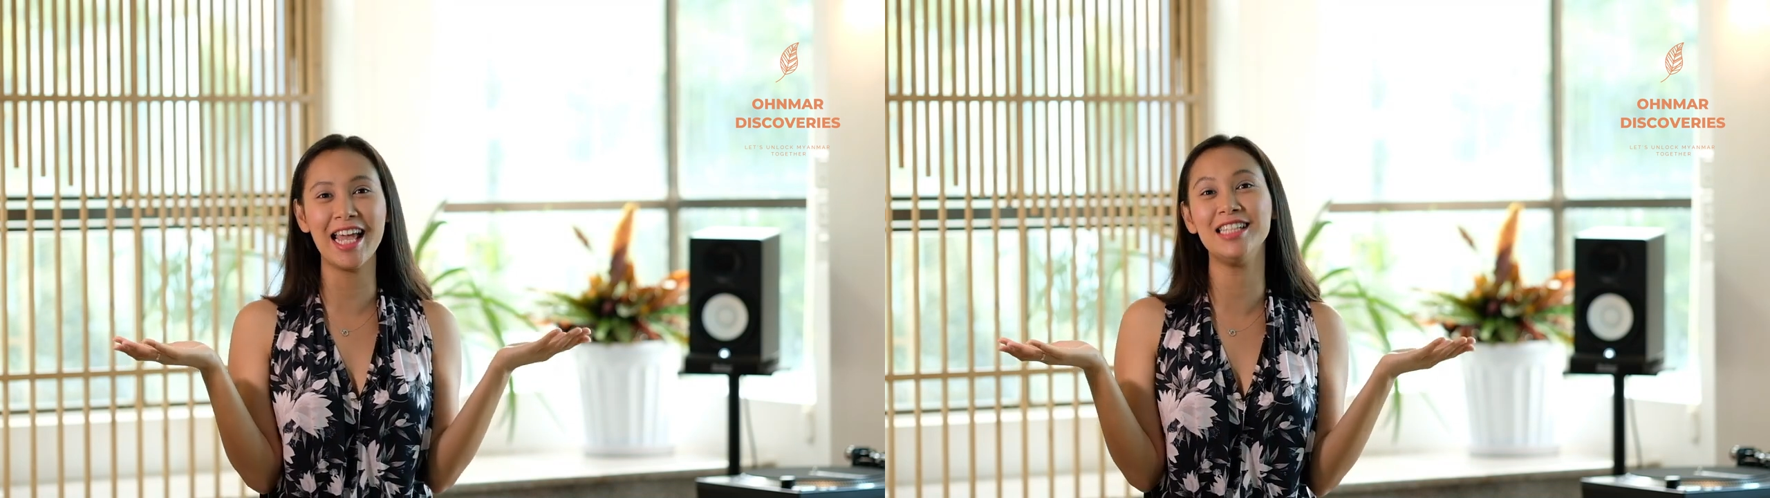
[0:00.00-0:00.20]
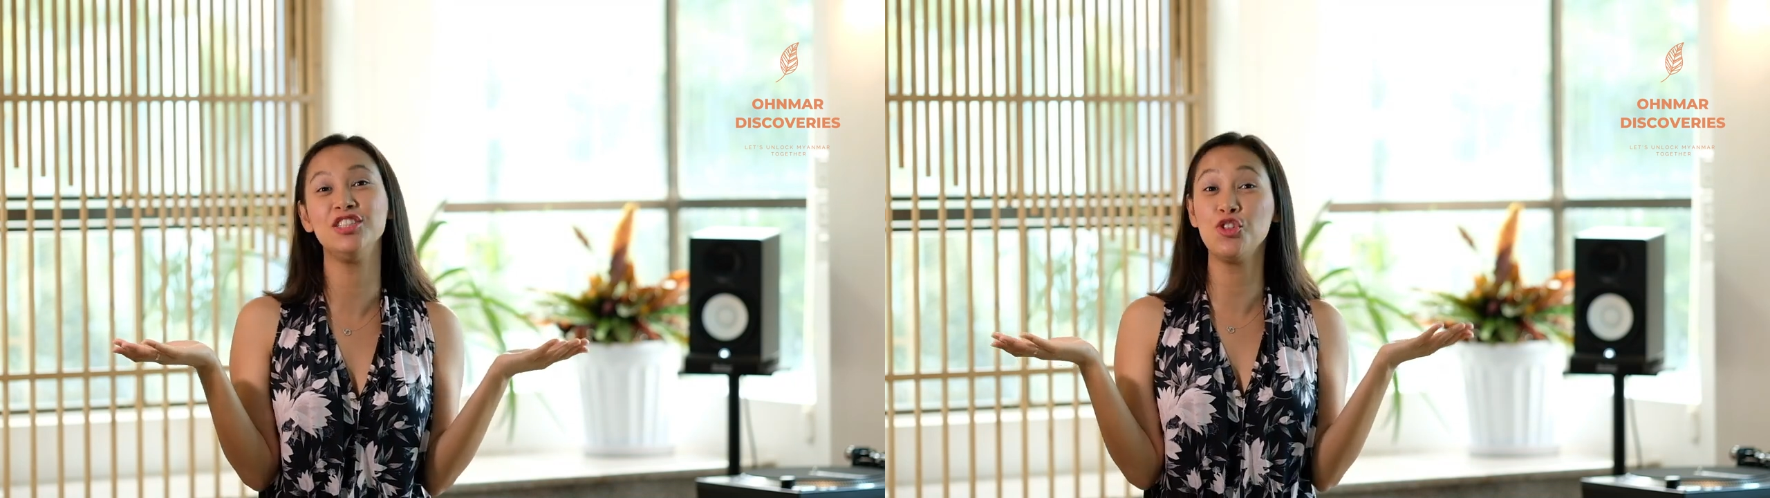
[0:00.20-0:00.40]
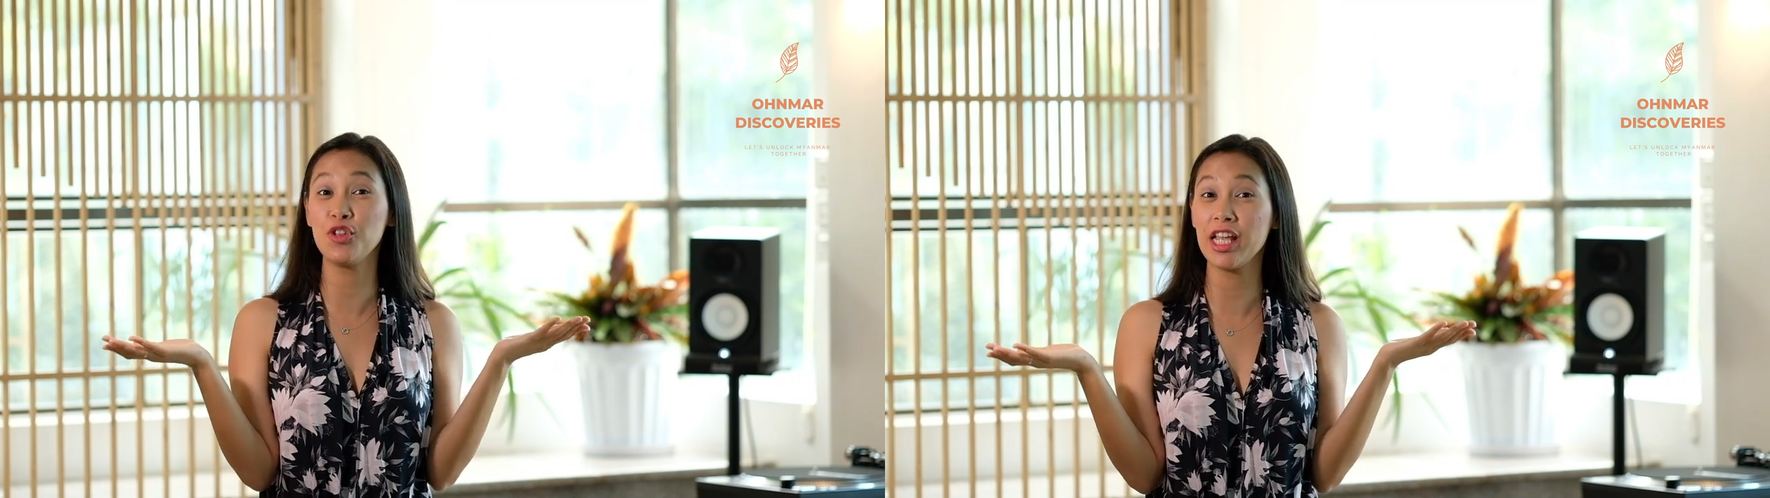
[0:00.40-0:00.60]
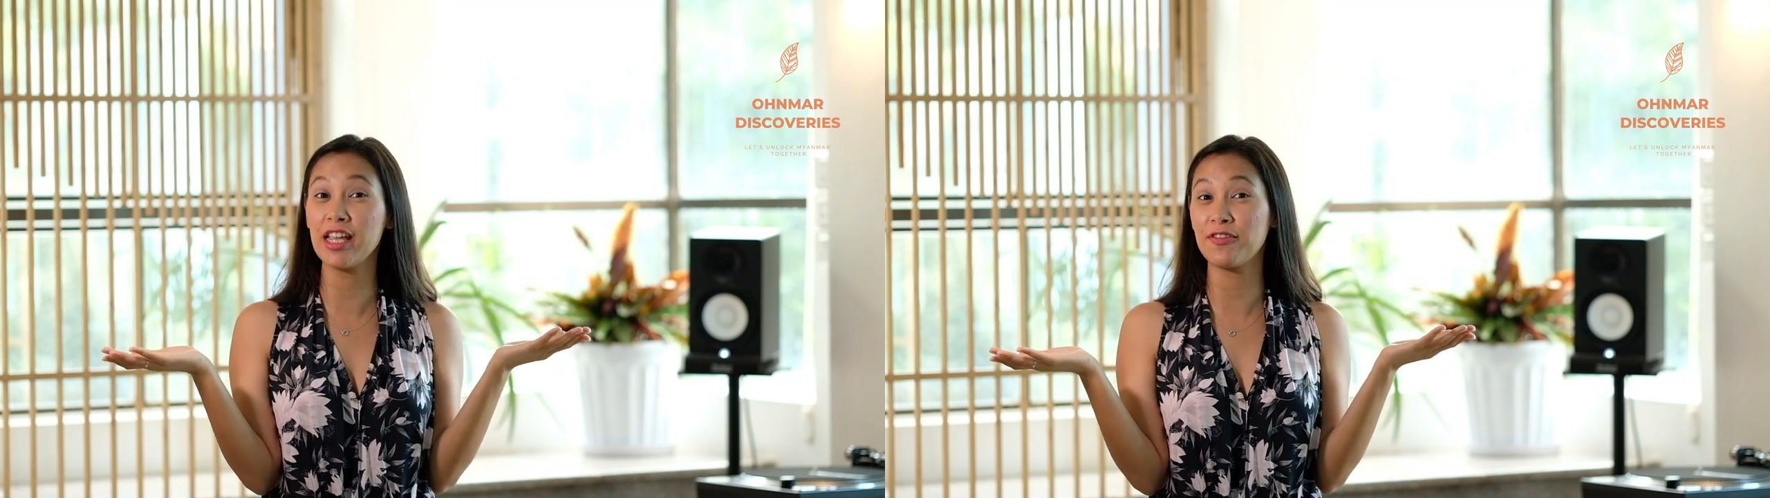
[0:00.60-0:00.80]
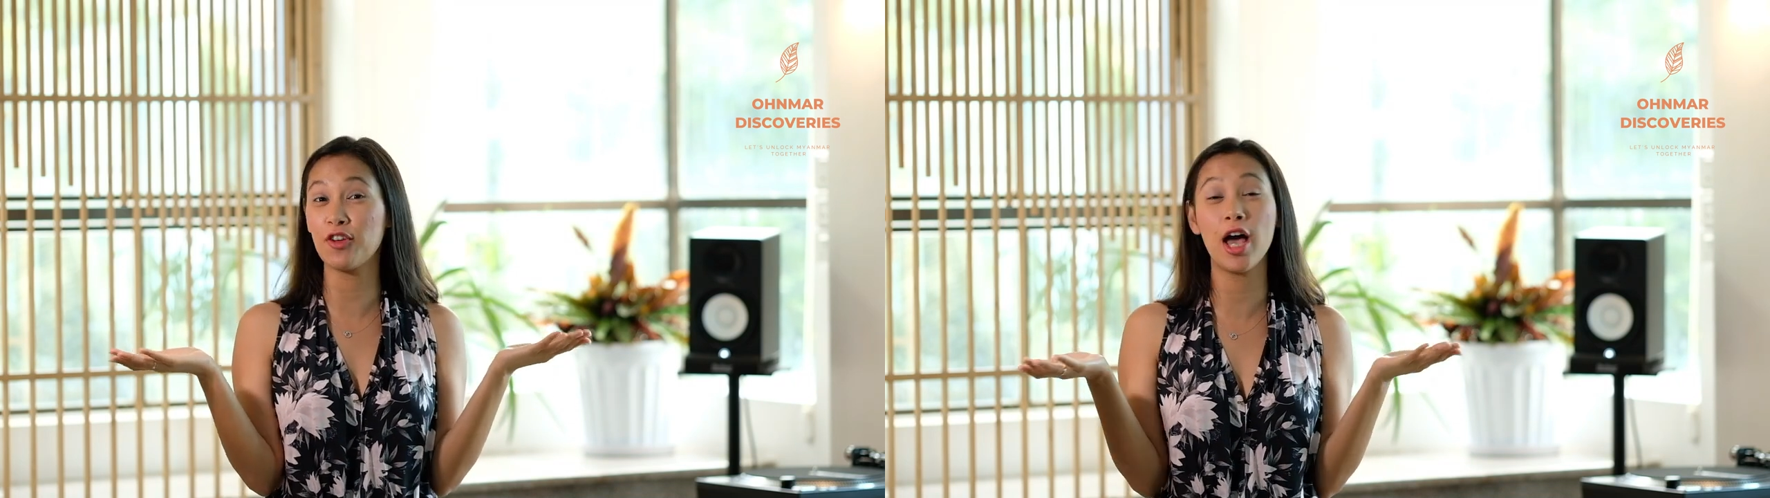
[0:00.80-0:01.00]
and
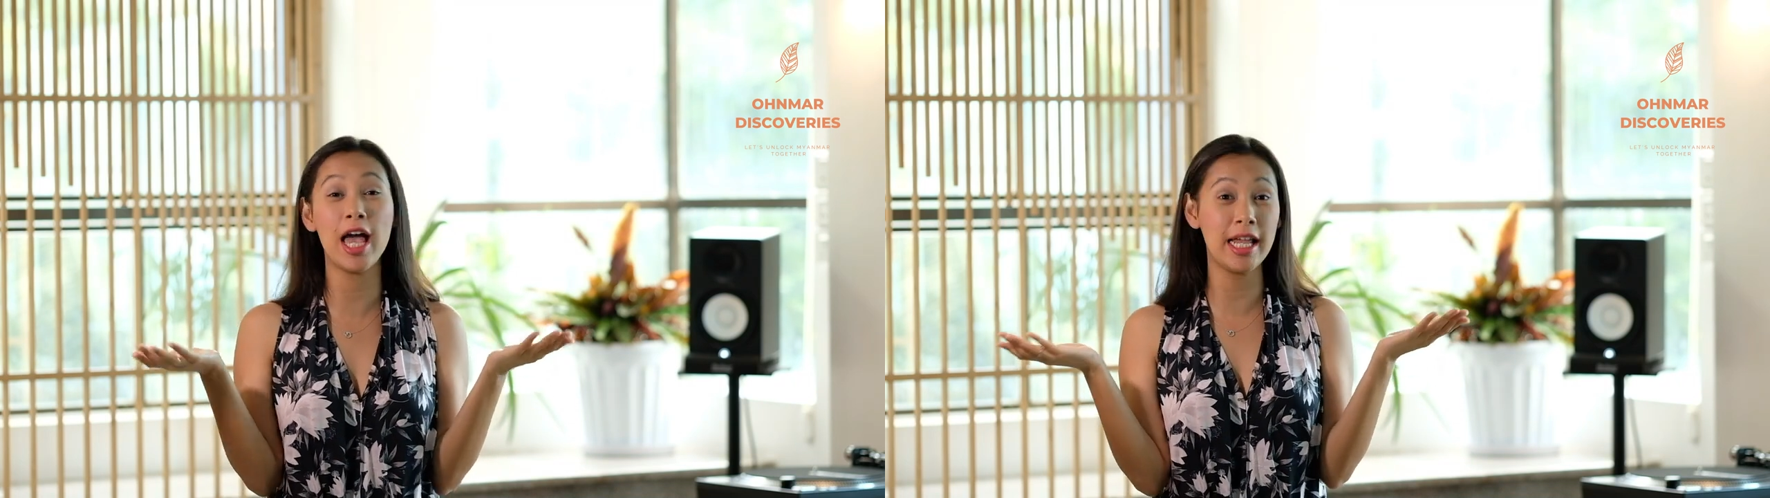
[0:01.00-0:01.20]
unique from